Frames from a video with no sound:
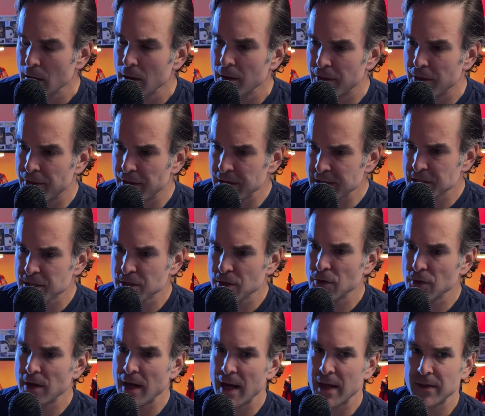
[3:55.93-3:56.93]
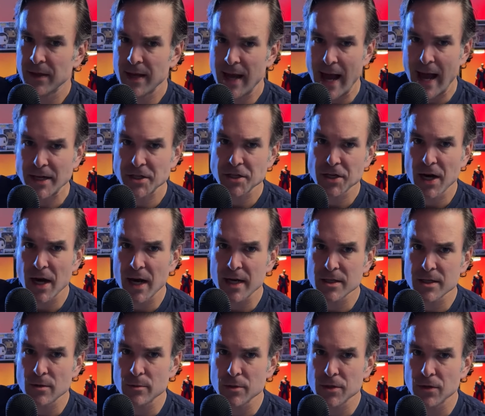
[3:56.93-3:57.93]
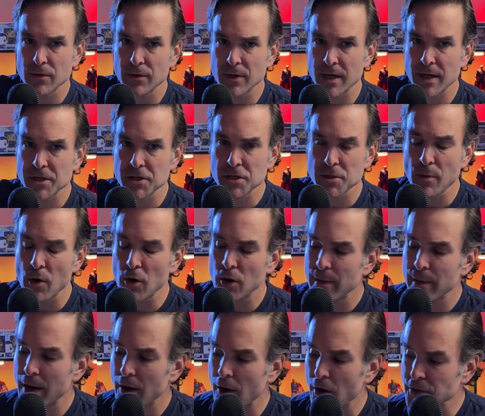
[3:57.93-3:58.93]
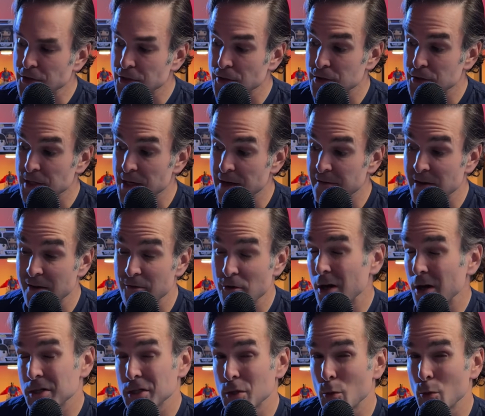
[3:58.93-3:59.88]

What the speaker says: this suit and the Action Costume suit that I just spoke about are suits that I've never actually